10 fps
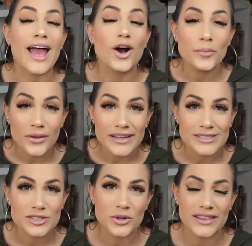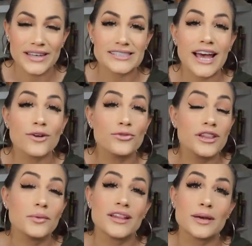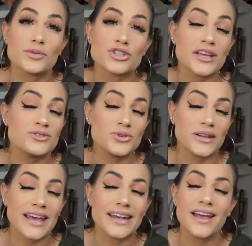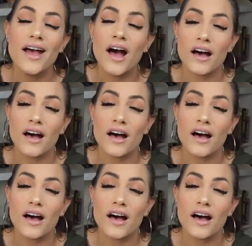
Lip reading: I hope you guys enjoyed this. I really, really appreciate you tuning in.